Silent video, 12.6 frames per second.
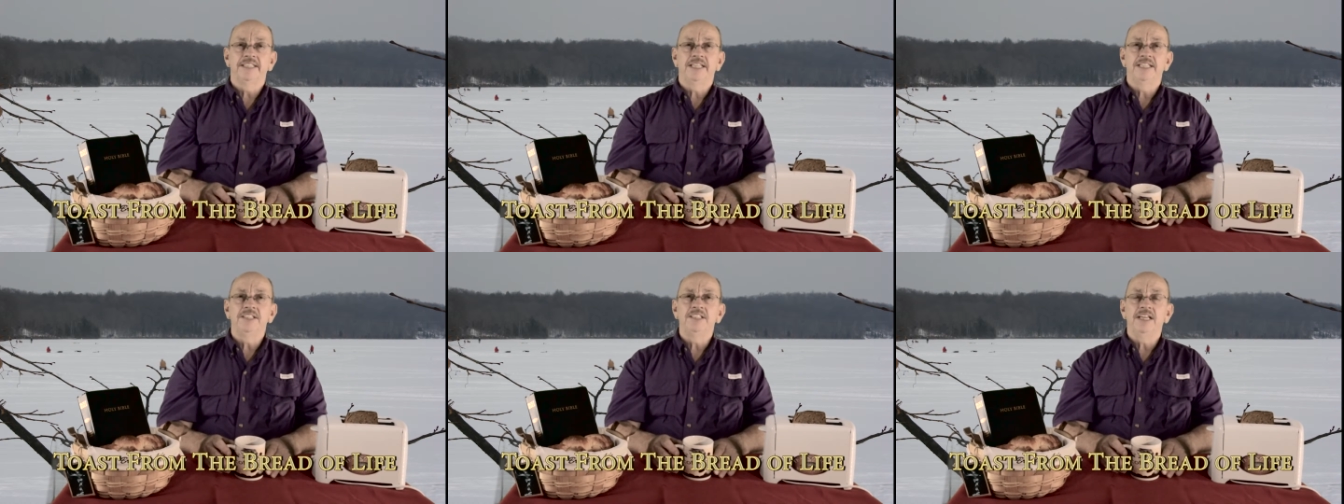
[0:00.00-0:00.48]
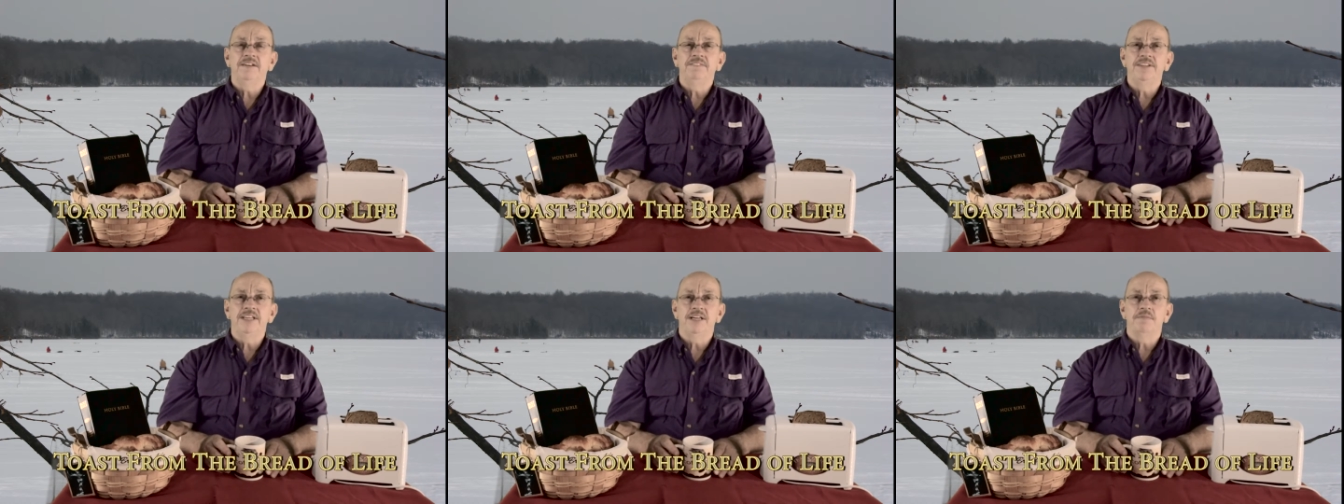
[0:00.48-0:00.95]
and you
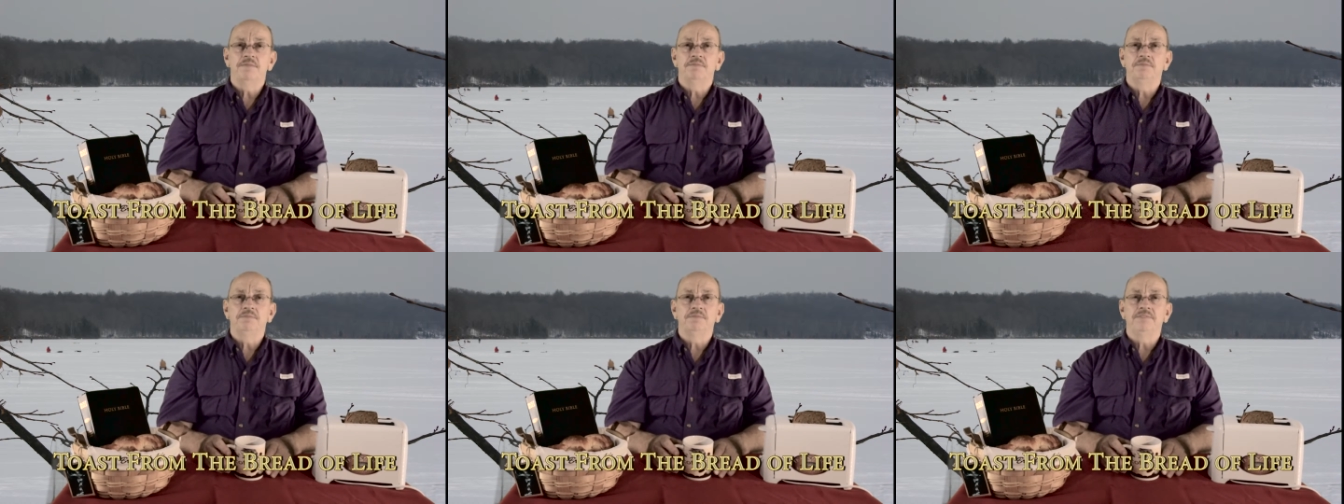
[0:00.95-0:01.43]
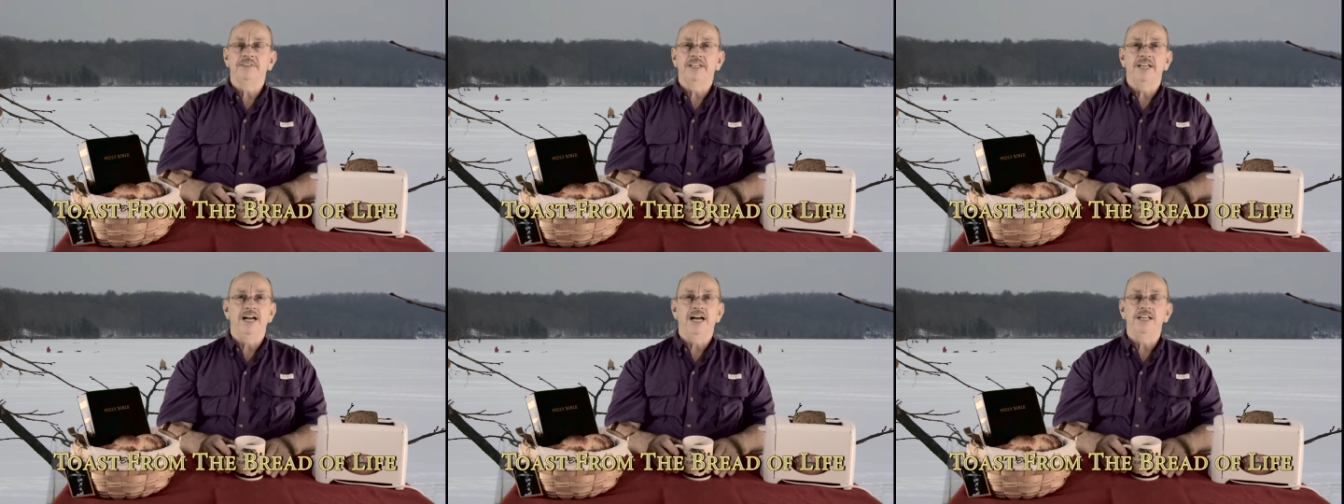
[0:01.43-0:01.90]
love them,
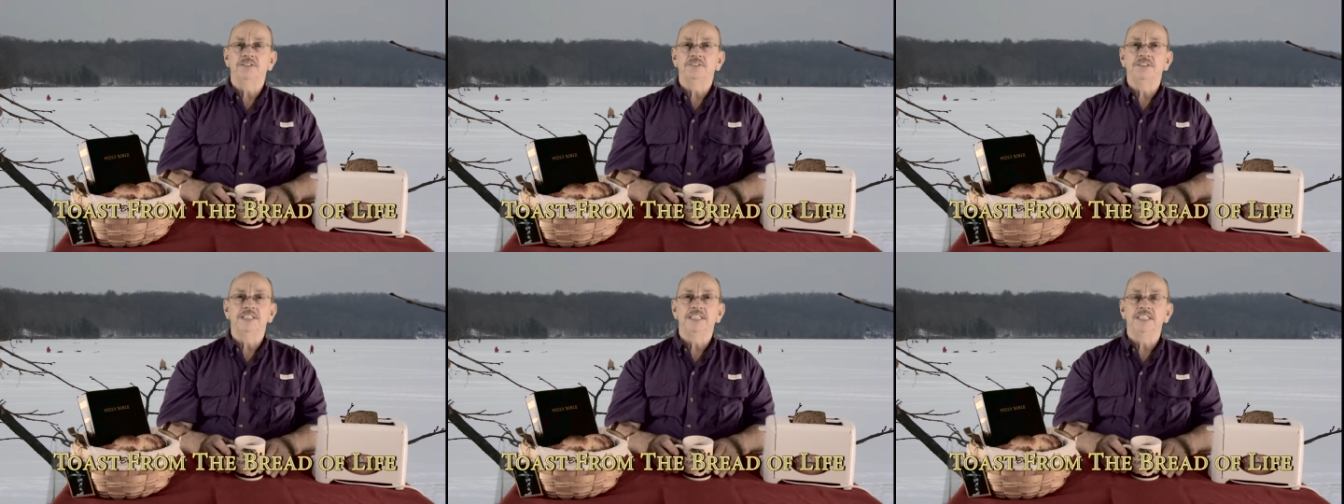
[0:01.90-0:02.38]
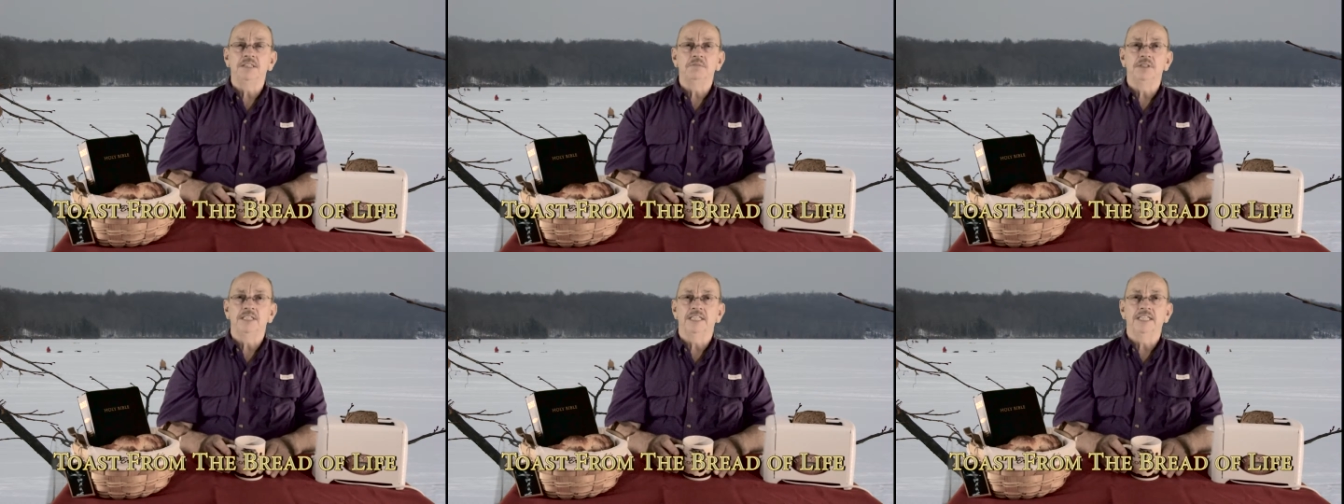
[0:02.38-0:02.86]
I don't think
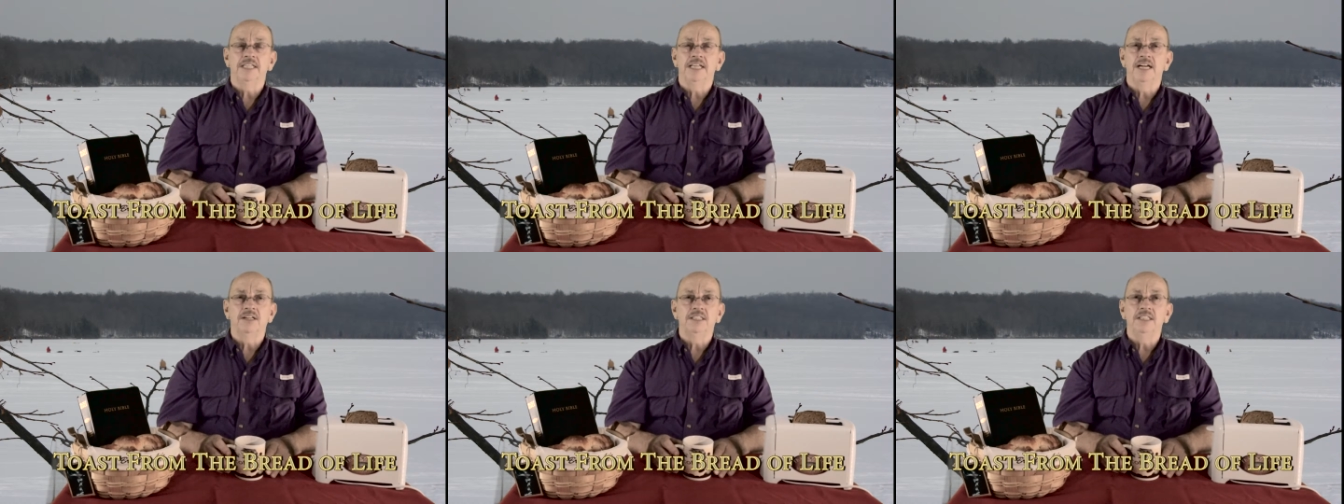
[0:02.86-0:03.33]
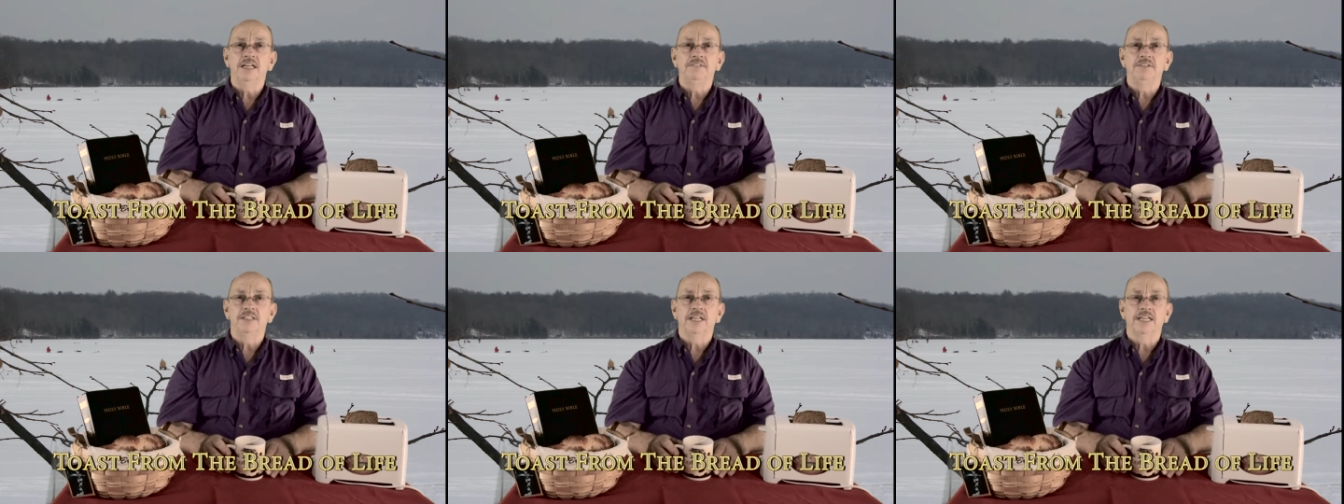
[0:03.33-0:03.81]
anybody can
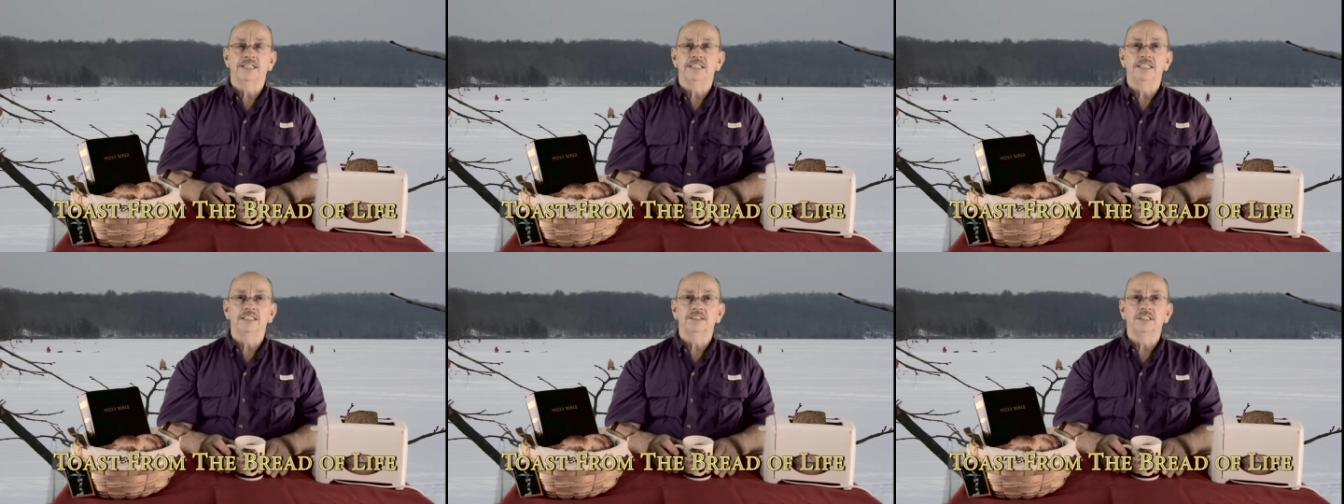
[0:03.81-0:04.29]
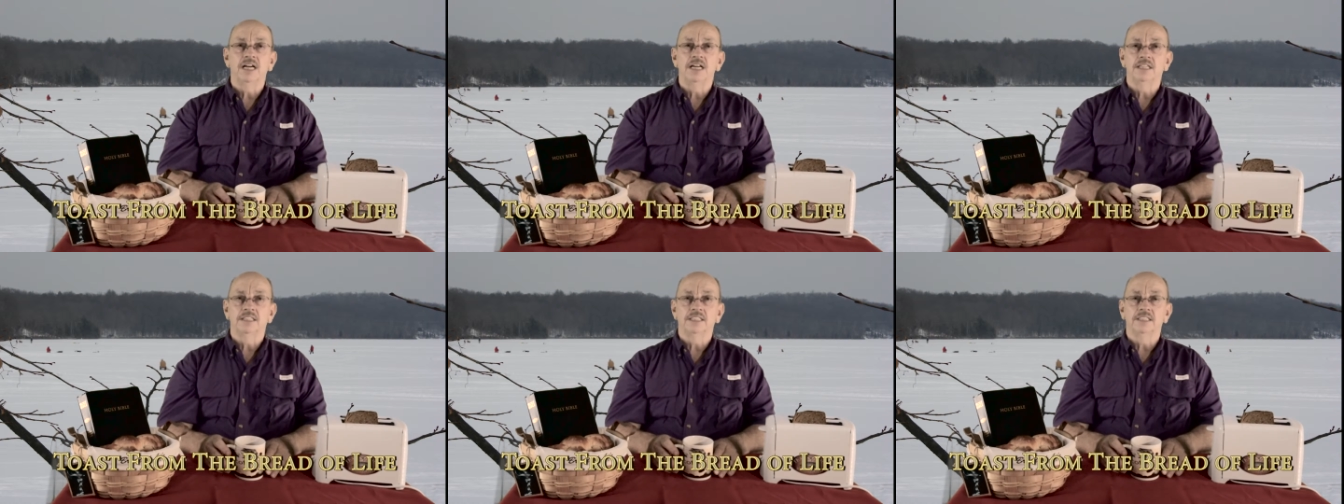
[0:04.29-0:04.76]
outlove you like a young
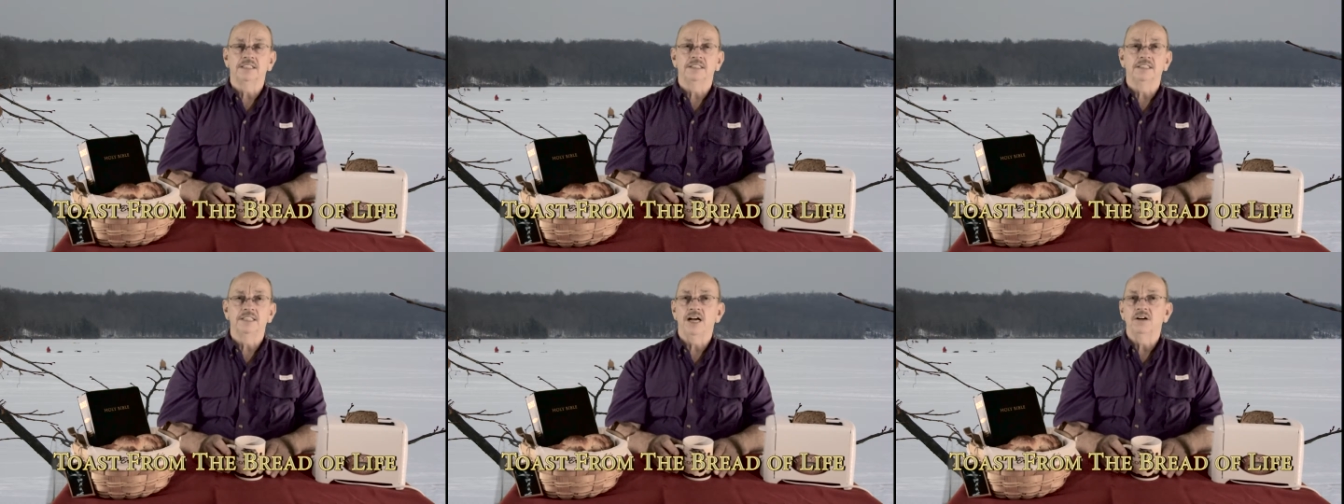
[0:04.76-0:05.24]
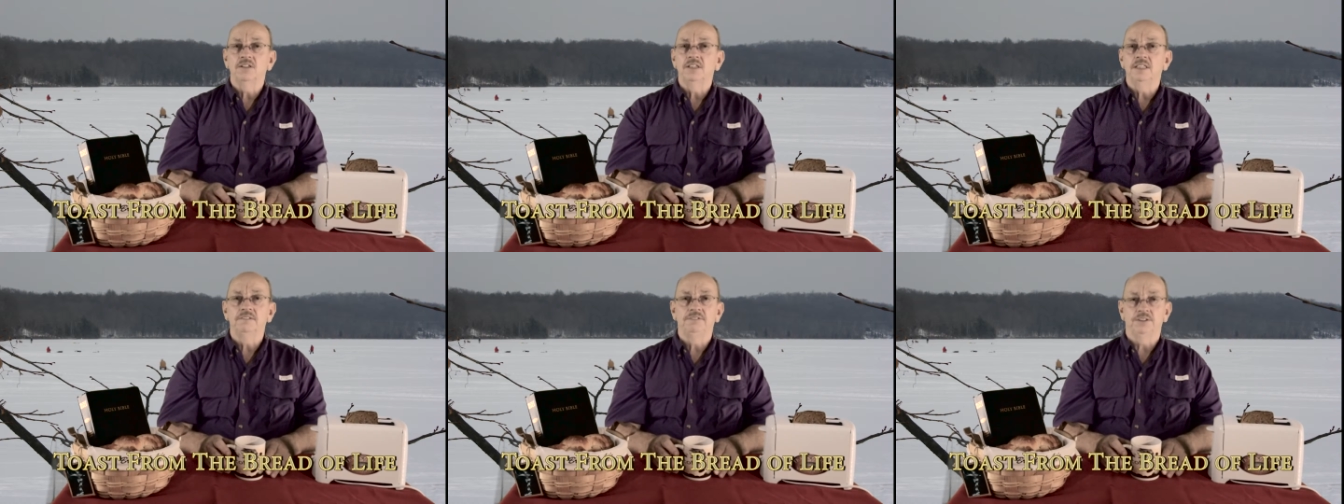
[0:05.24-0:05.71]
child can
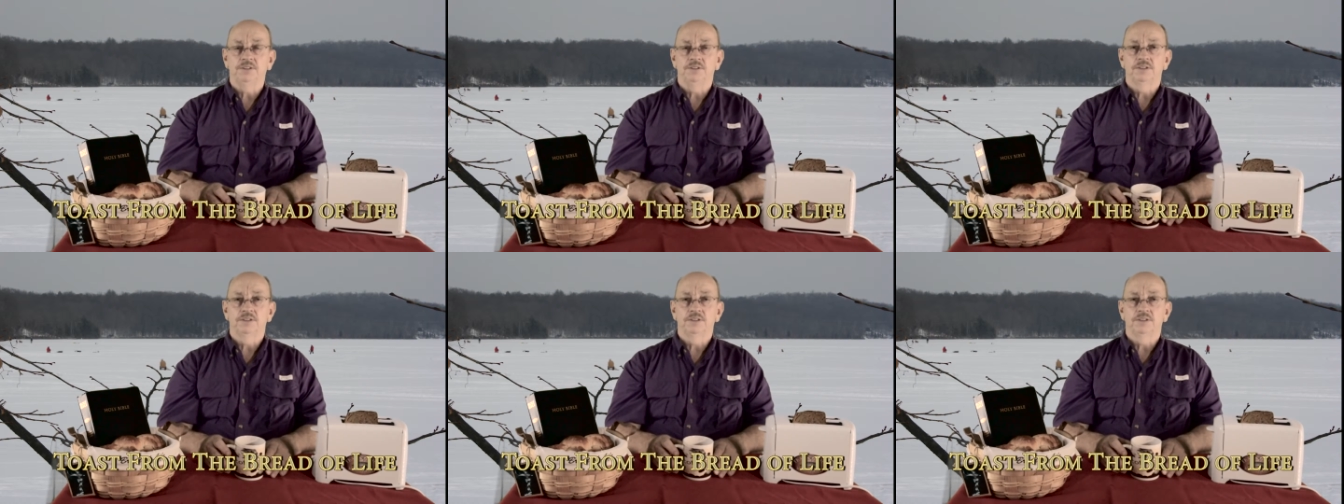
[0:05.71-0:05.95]
outlove you.